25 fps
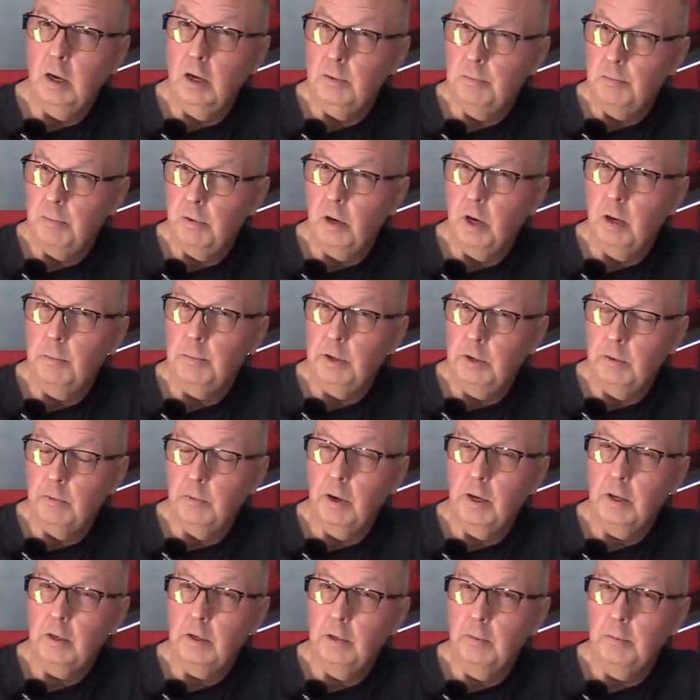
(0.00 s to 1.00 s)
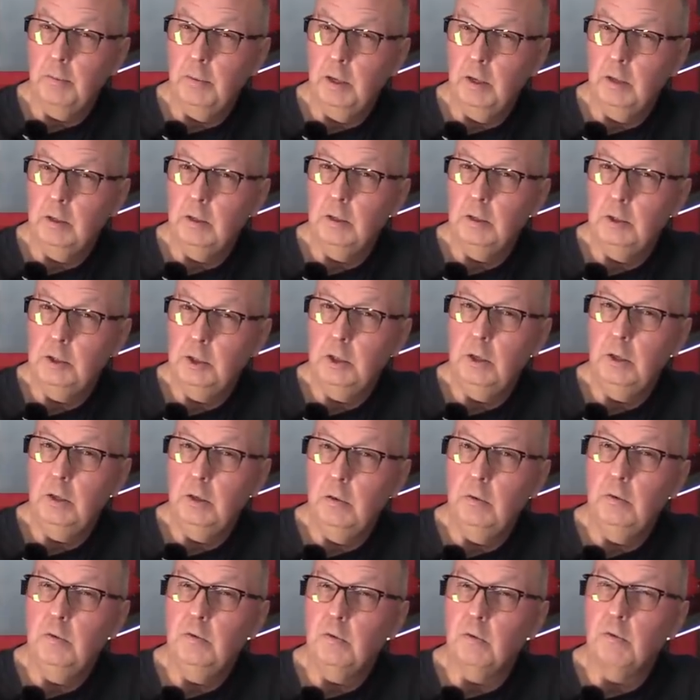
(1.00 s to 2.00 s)
I'd probably recommend that you
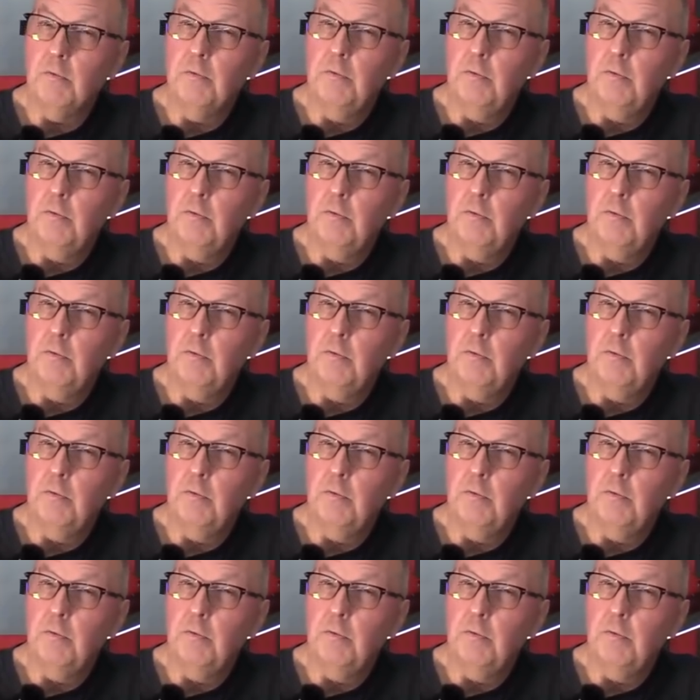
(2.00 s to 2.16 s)
use a